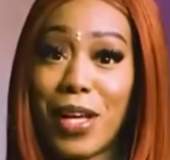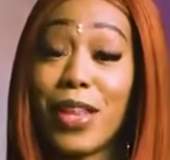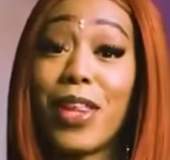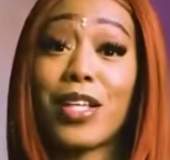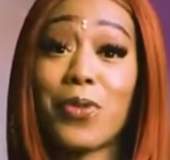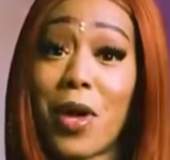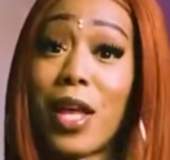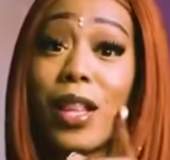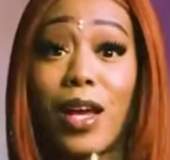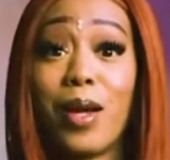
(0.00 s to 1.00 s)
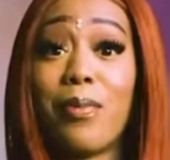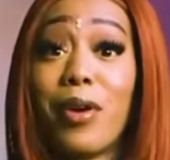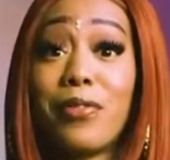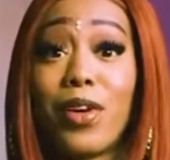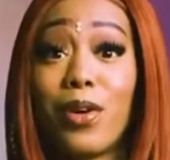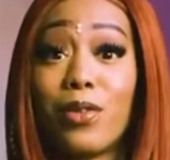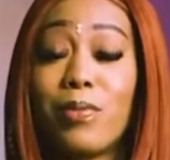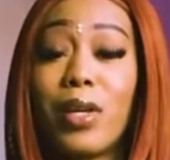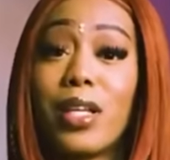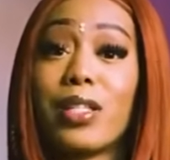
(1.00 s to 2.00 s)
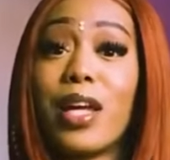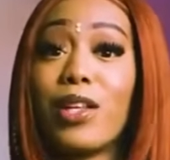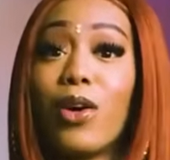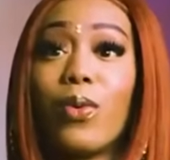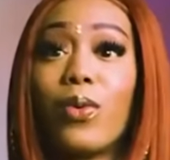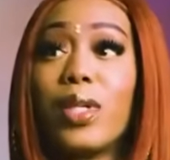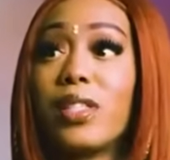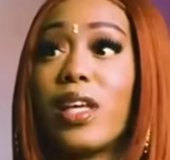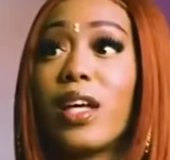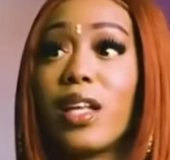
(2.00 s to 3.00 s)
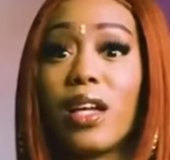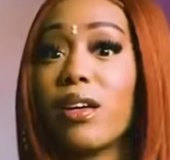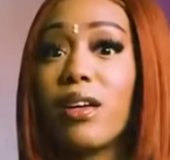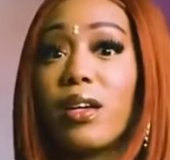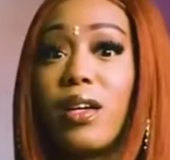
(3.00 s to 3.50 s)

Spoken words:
And that's why they lock up our phones, because they know what we see in there.